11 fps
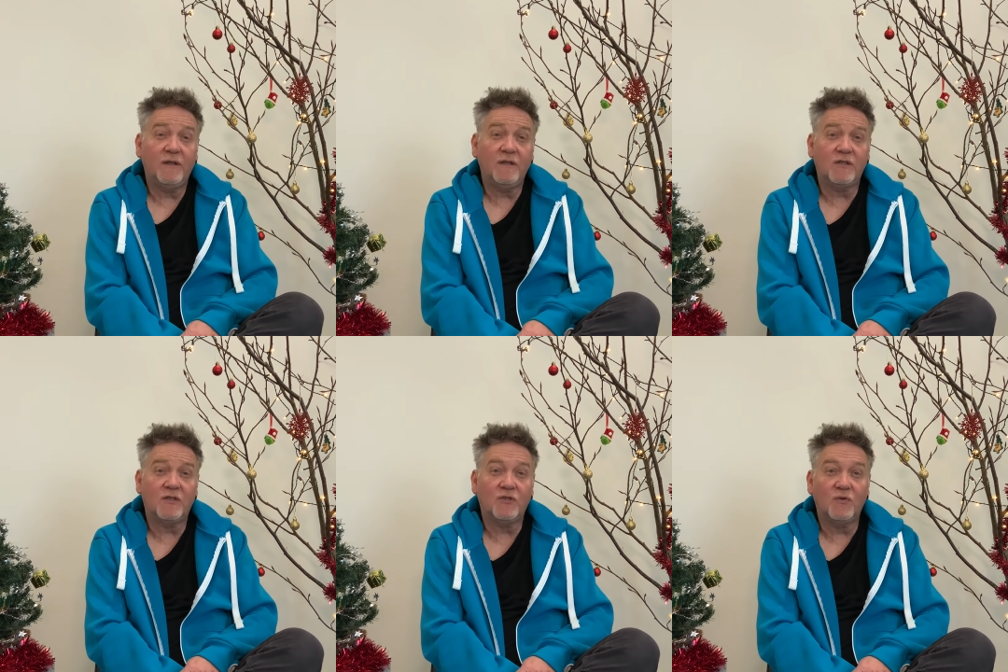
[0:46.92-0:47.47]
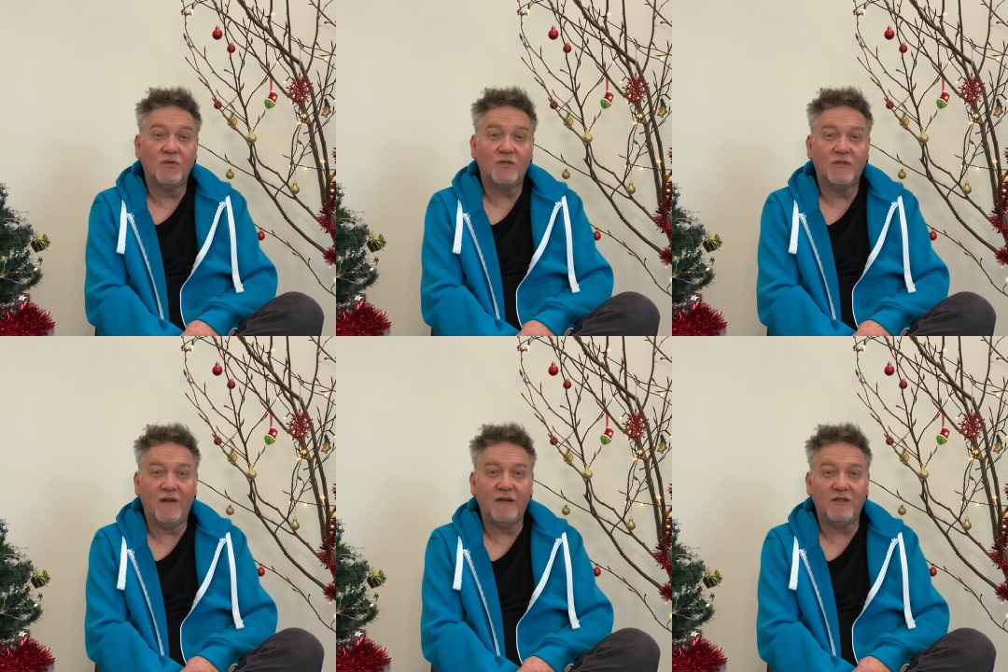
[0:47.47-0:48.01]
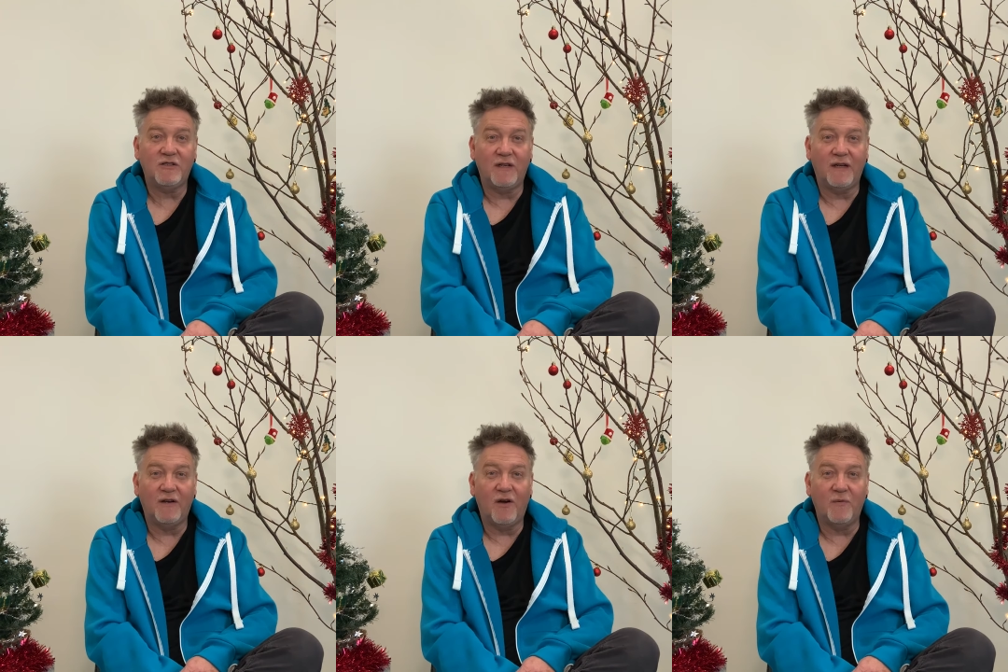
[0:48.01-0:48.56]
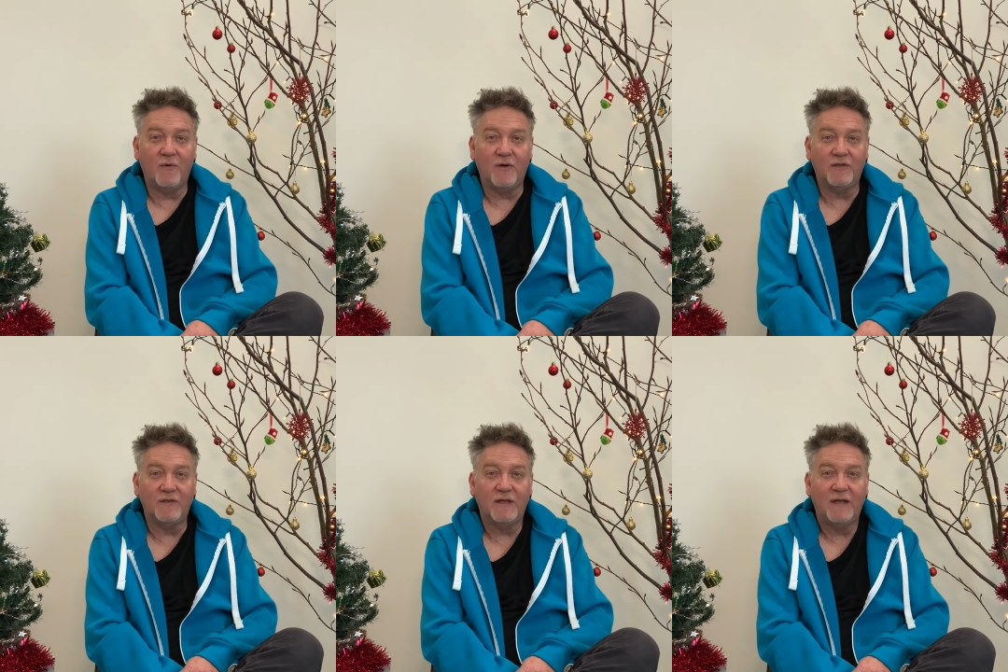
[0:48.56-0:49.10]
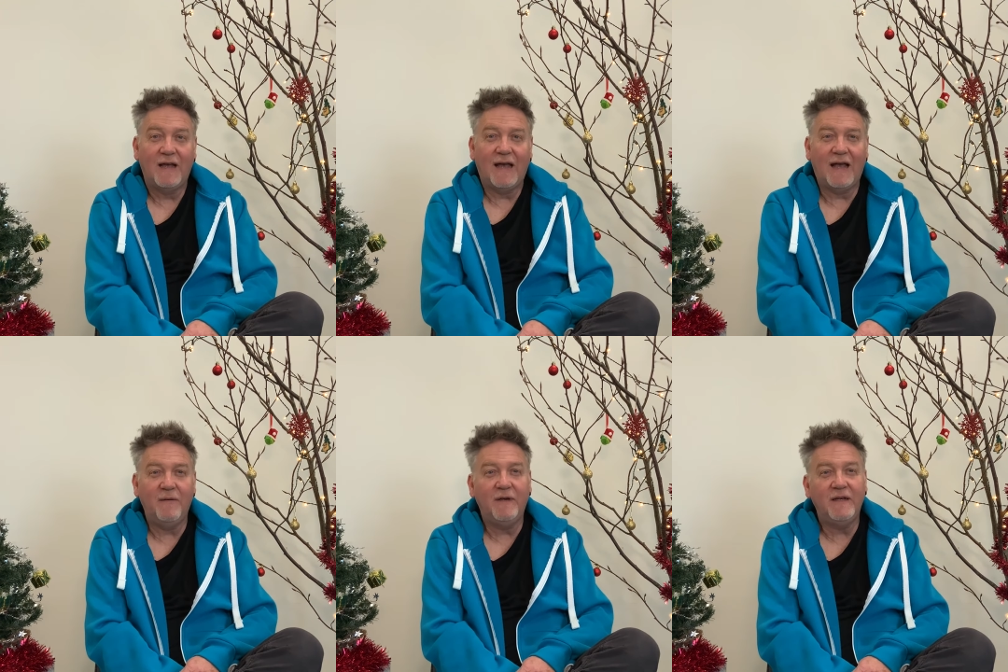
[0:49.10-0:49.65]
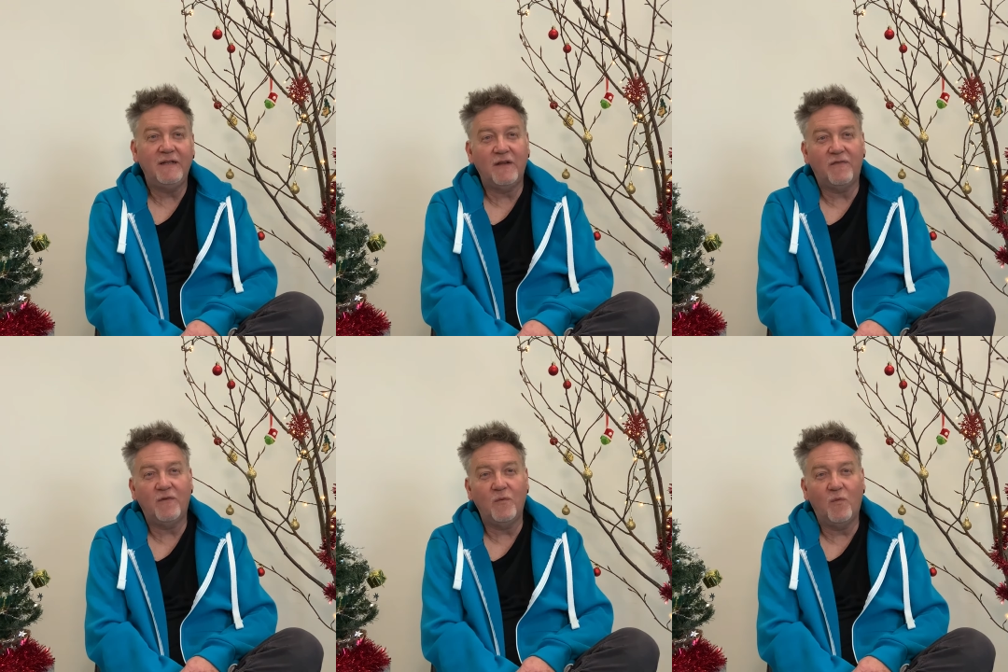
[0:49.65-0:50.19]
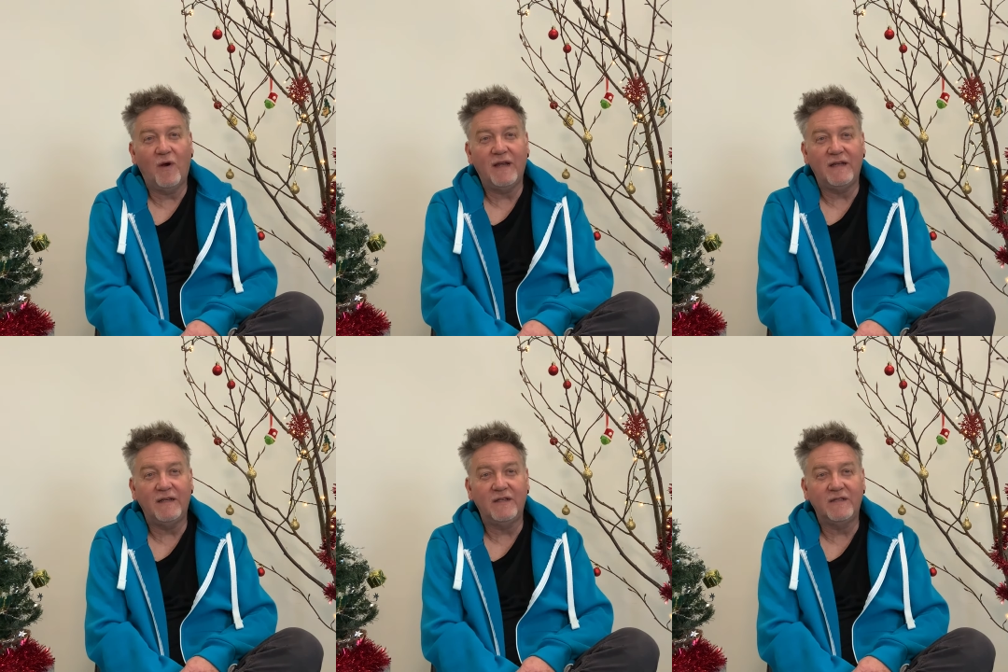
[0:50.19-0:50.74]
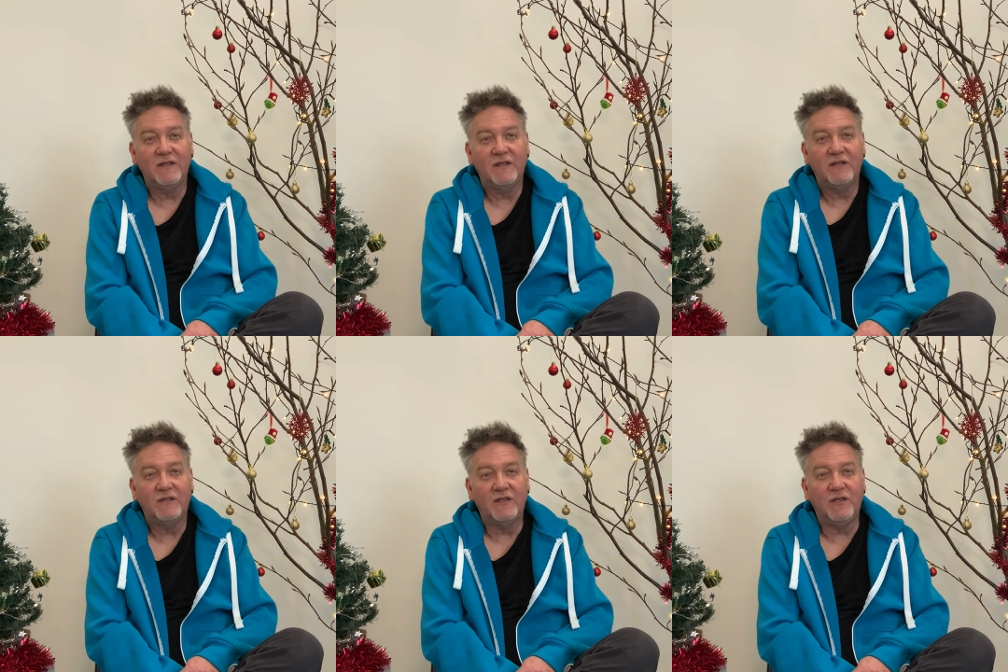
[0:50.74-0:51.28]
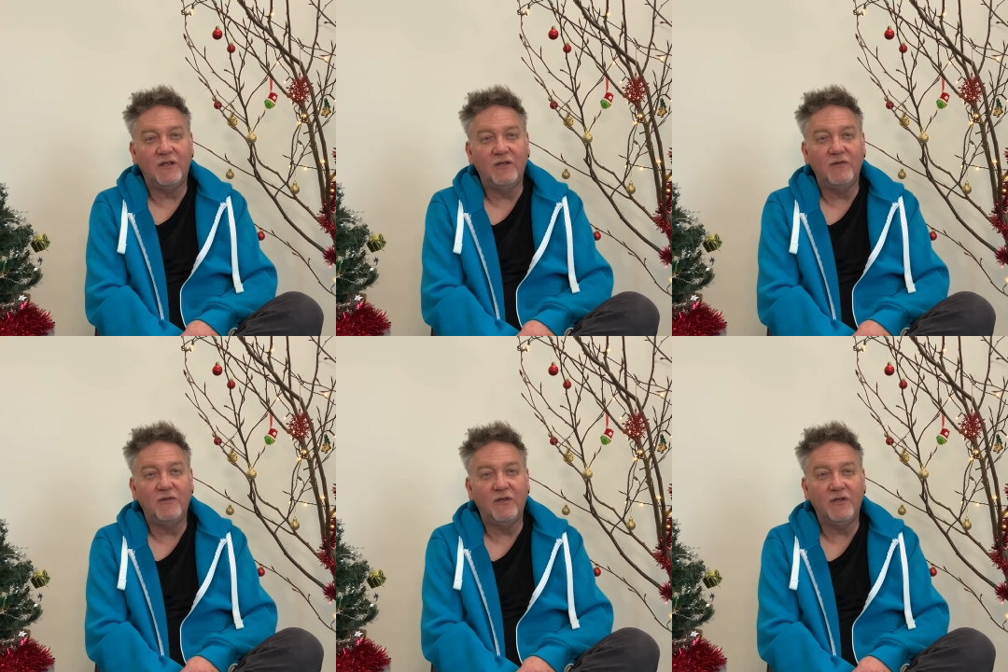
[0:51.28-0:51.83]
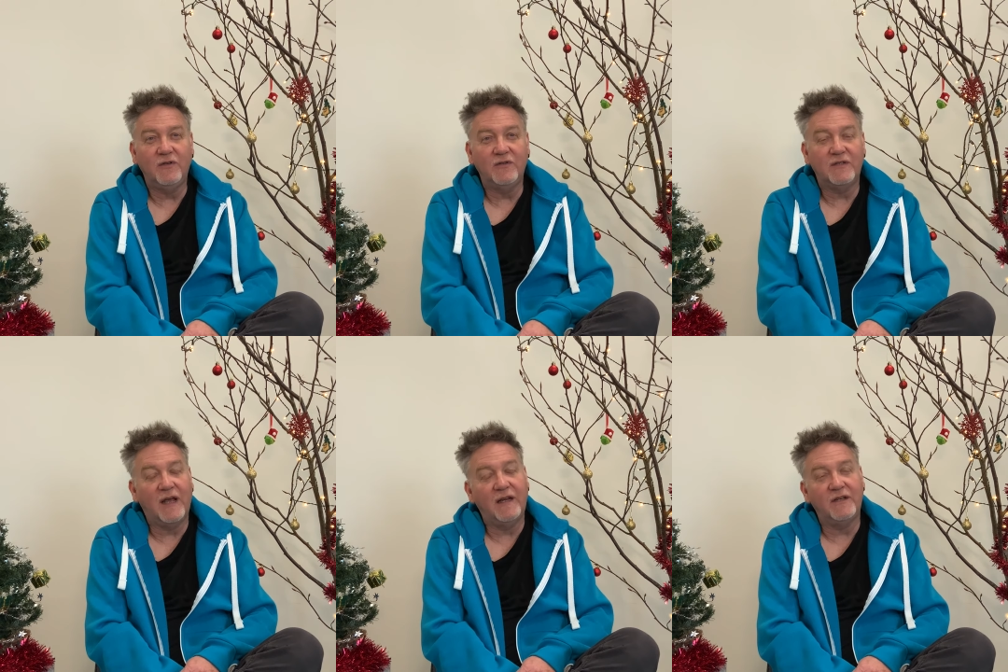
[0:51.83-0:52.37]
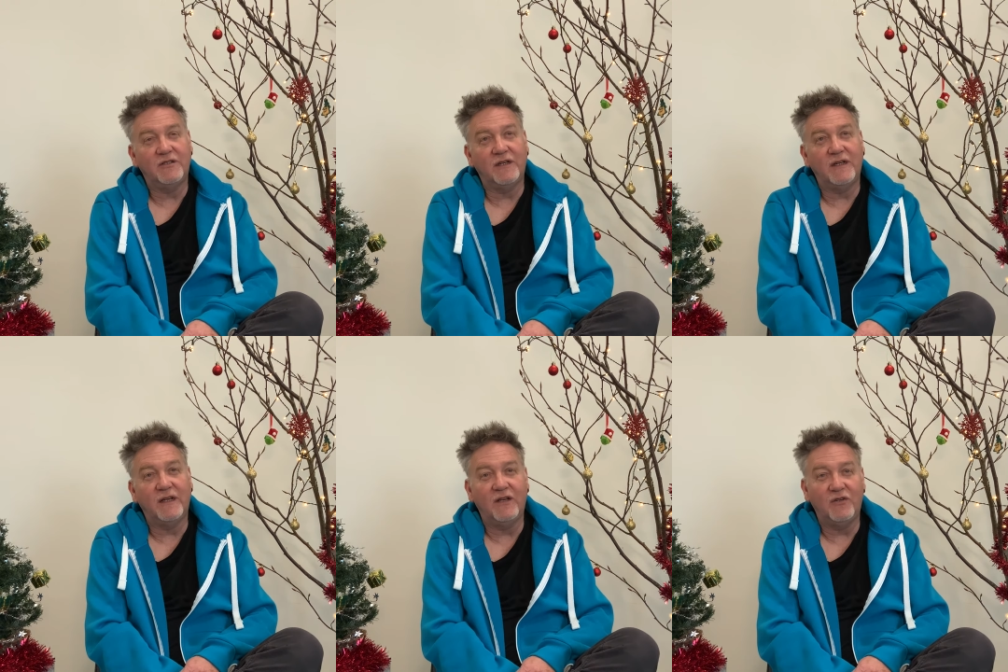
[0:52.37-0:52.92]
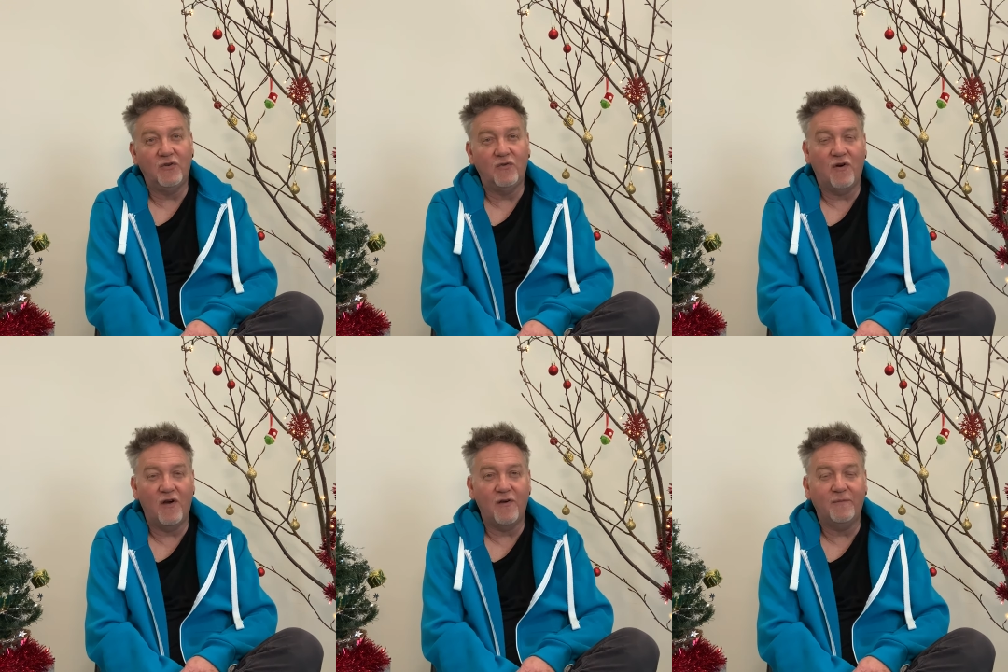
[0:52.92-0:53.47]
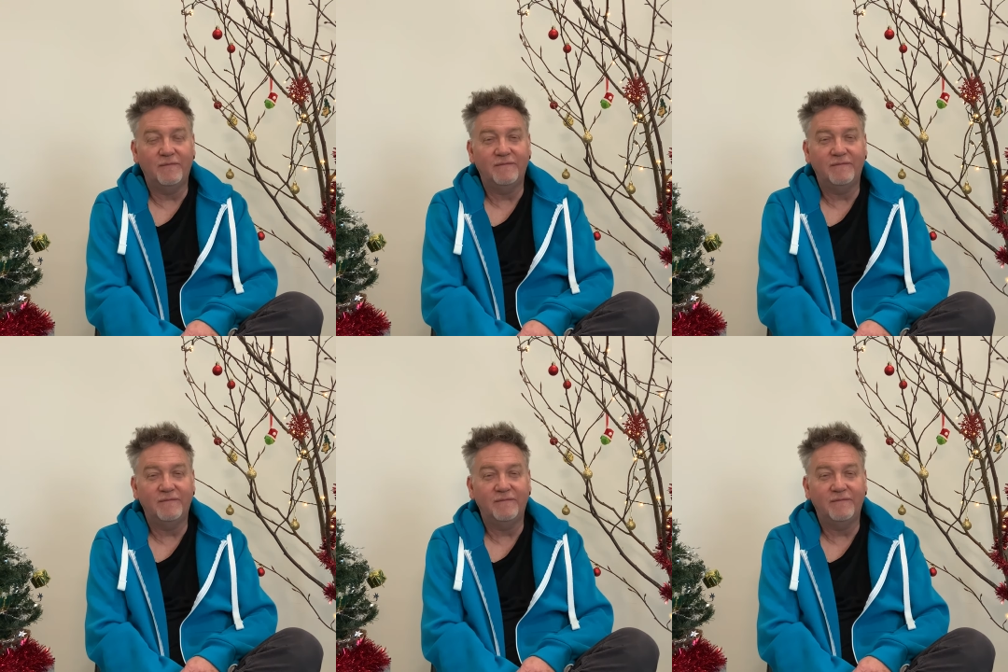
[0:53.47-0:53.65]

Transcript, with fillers: is a source of energy in our world. How many different ways do you use energy in your home?